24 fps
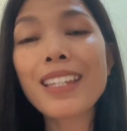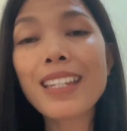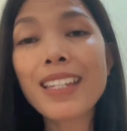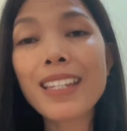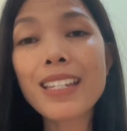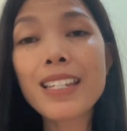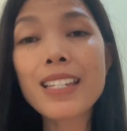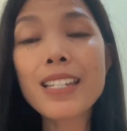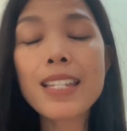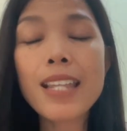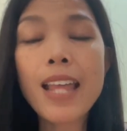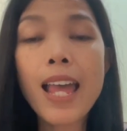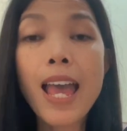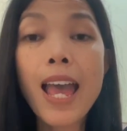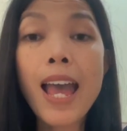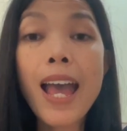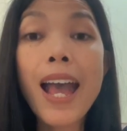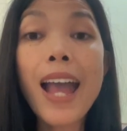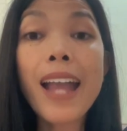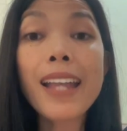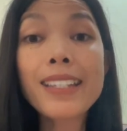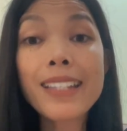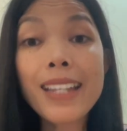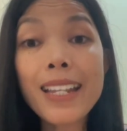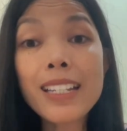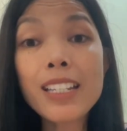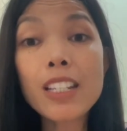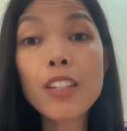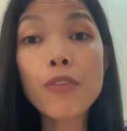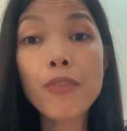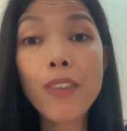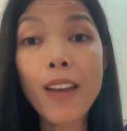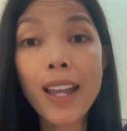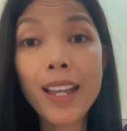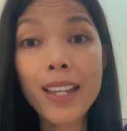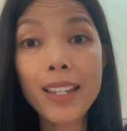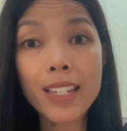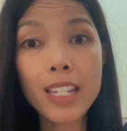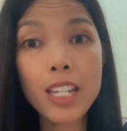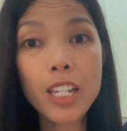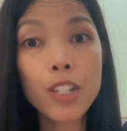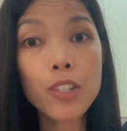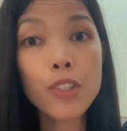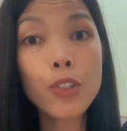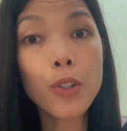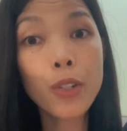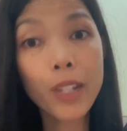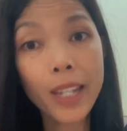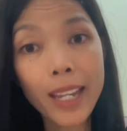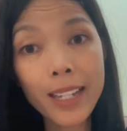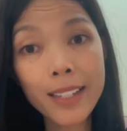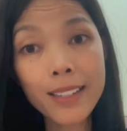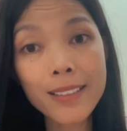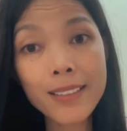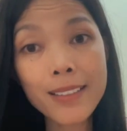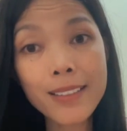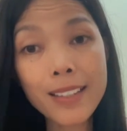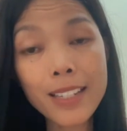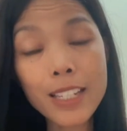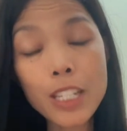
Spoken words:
is identifying your case.